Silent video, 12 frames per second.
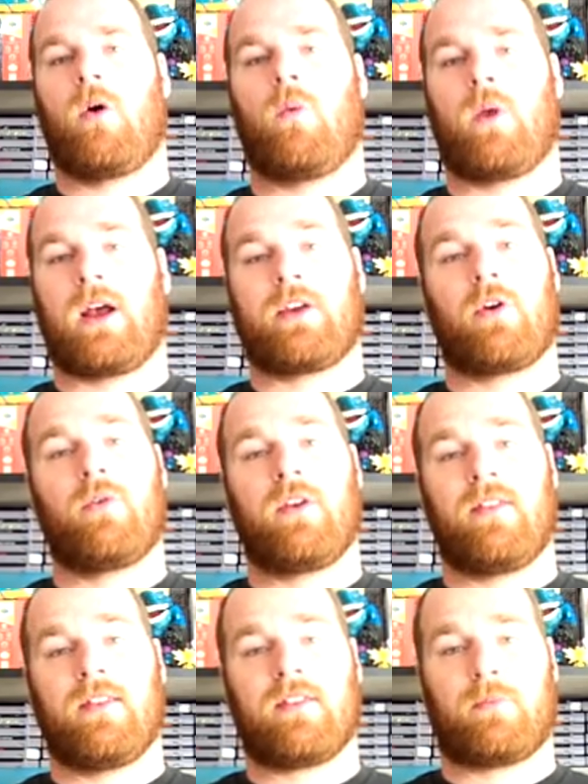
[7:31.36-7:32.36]
When I go into
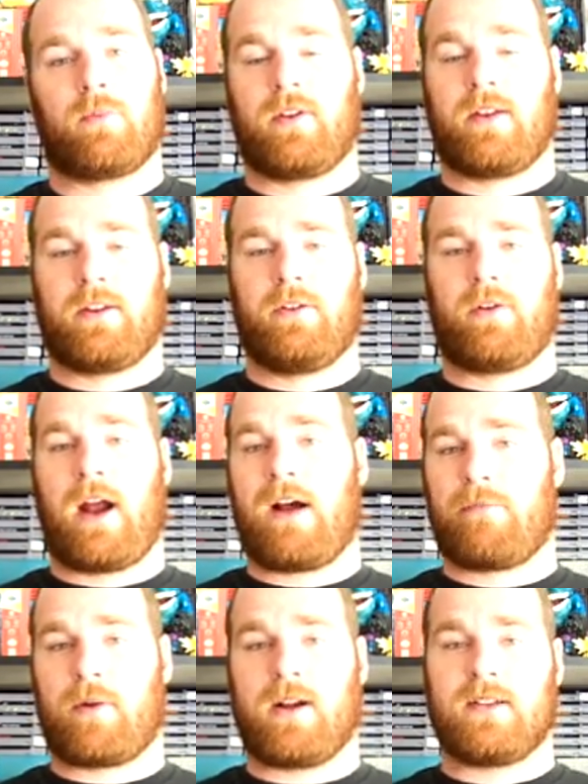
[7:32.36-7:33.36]
this particular
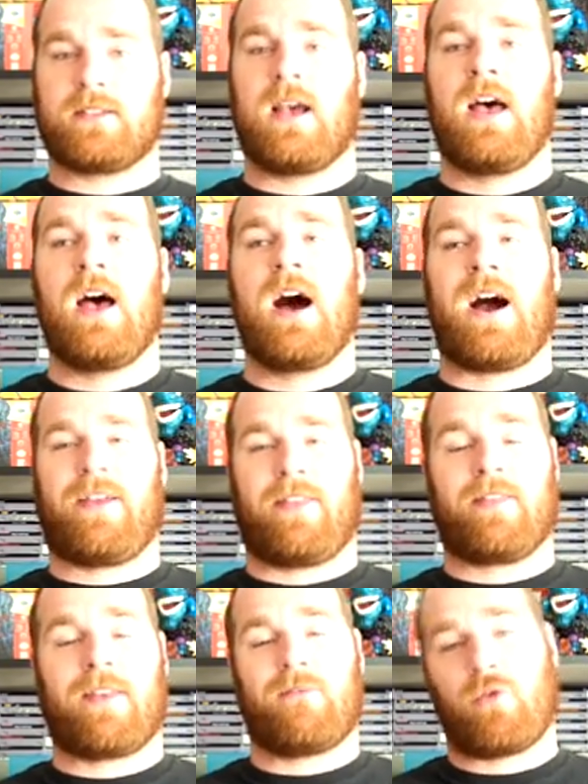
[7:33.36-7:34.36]
Half Price, I
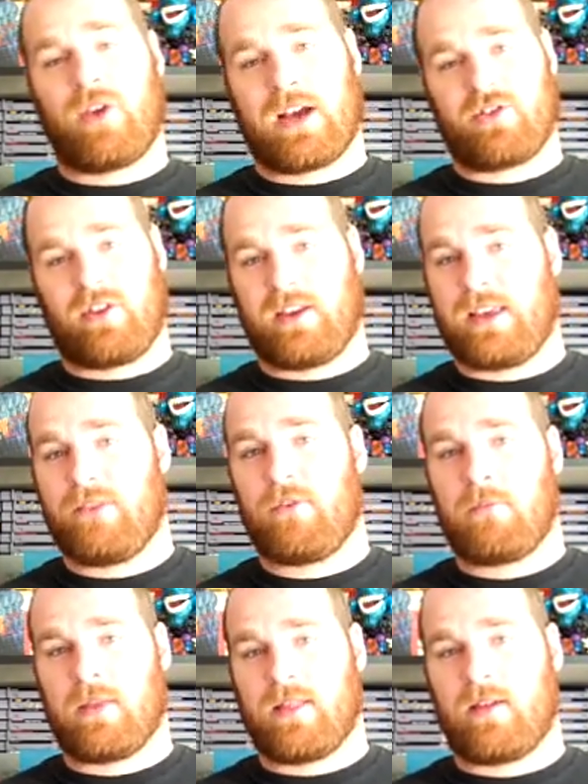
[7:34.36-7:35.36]
think they've only actually
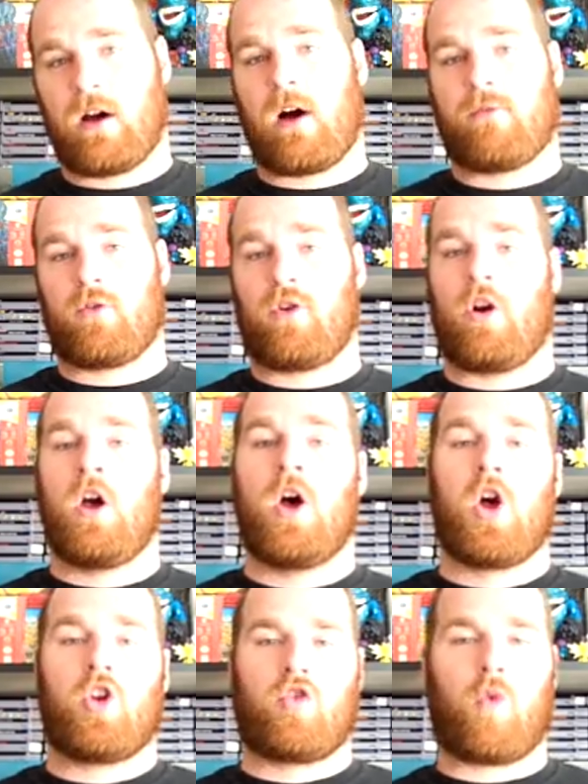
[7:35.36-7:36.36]
given me the offer
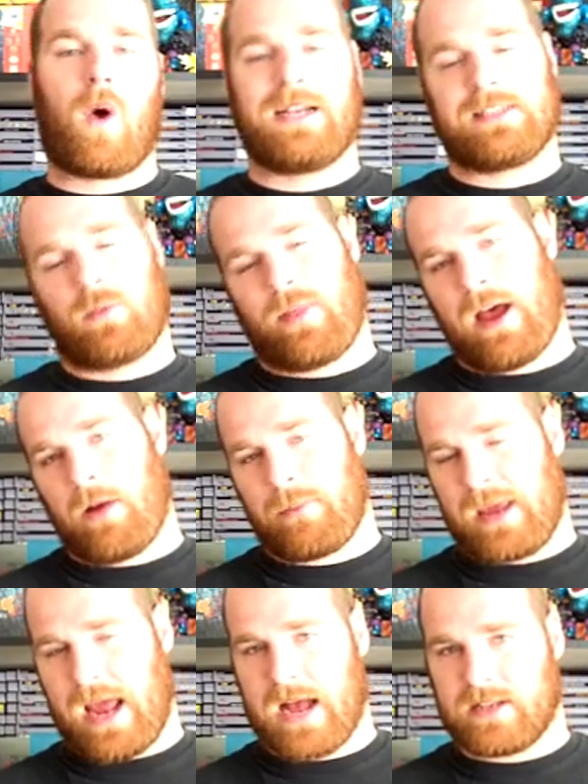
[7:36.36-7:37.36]
twice without me
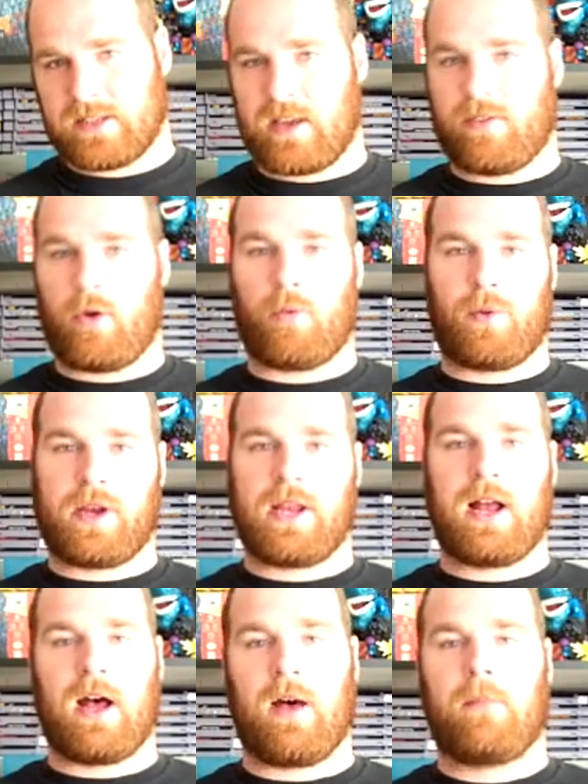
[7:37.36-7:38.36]
asking. They'll ring
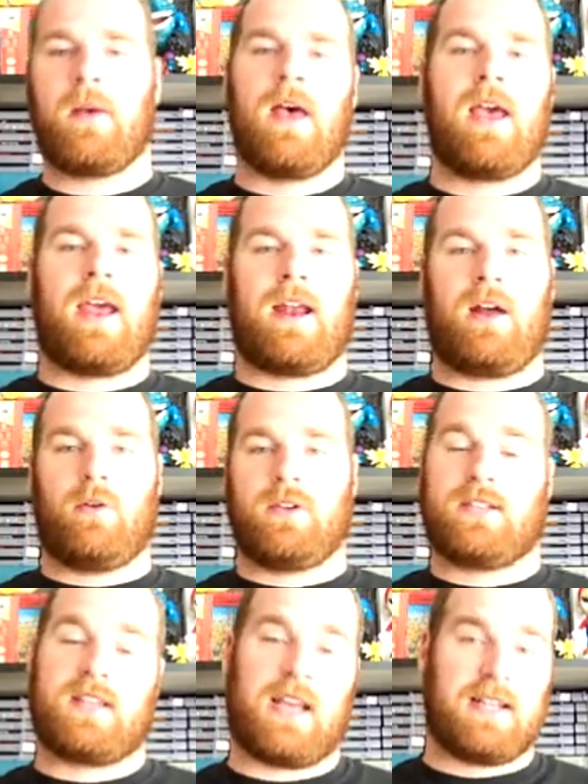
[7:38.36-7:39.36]
it up, and I always
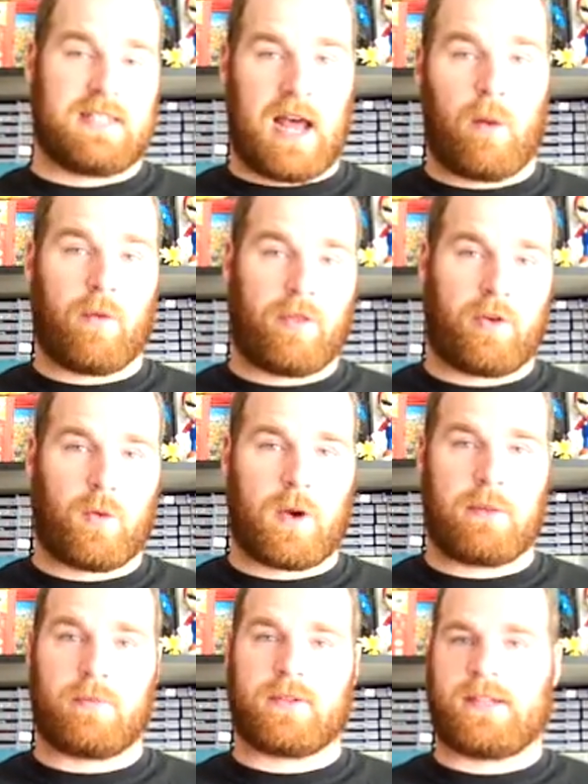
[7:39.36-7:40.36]
say, "Is that with the
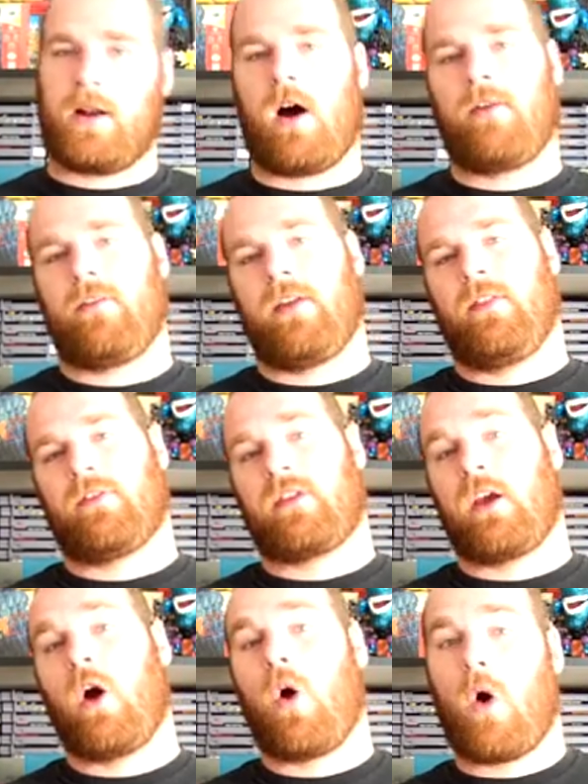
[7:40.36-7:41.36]
20% off?" And they'll
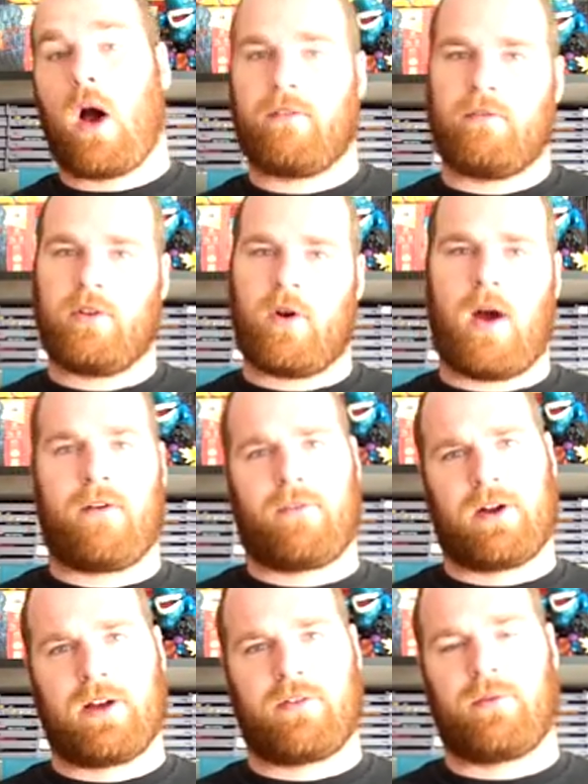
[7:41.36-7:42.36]
say, "Oh, I
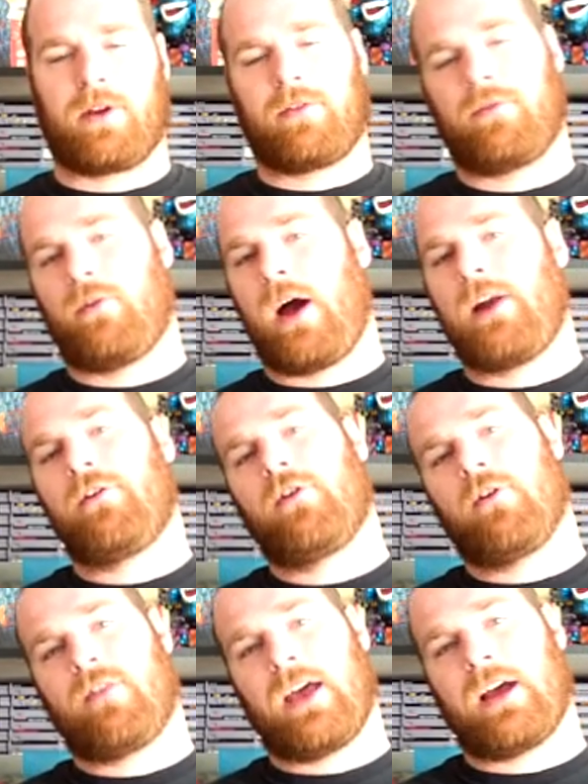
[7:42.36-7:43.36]
forgot to ring it through." I don't know
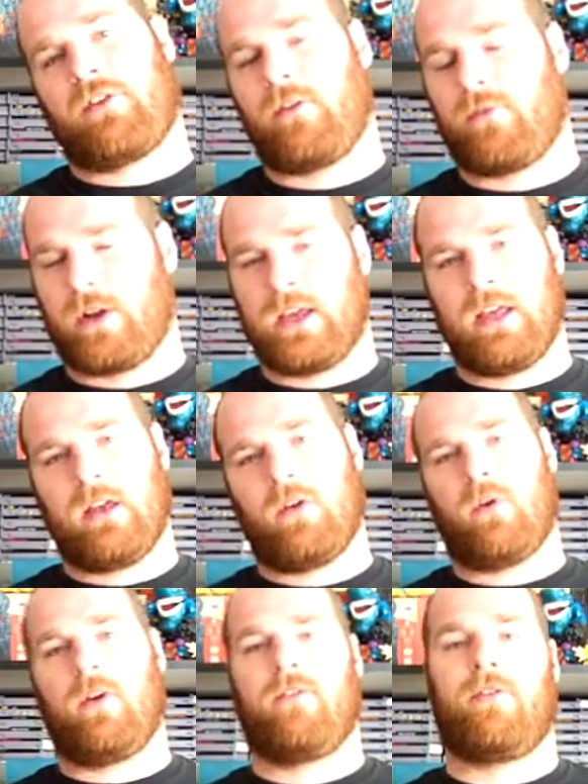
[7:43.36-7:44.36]
if they actually forget
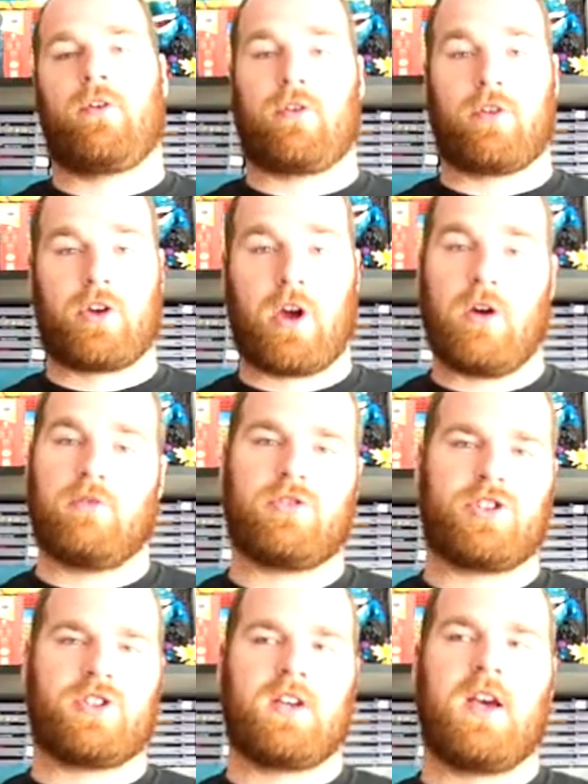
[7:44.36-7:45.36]
or if they're
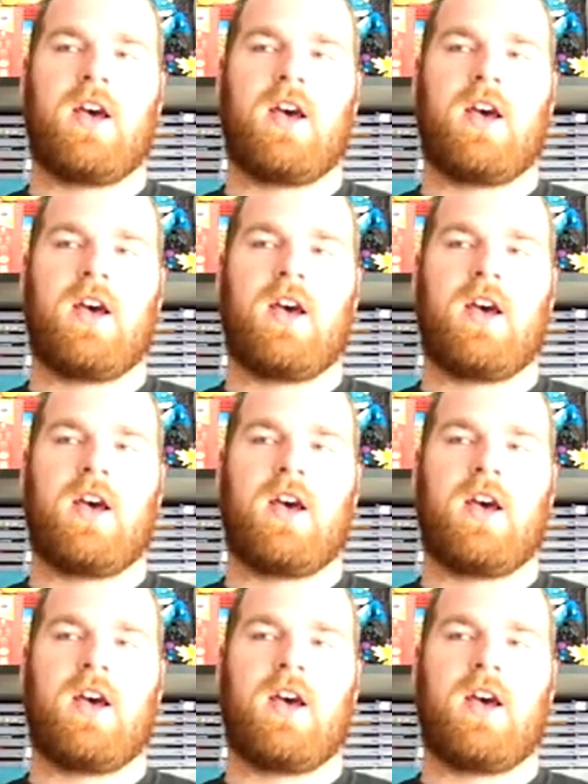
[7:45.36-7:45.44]
coached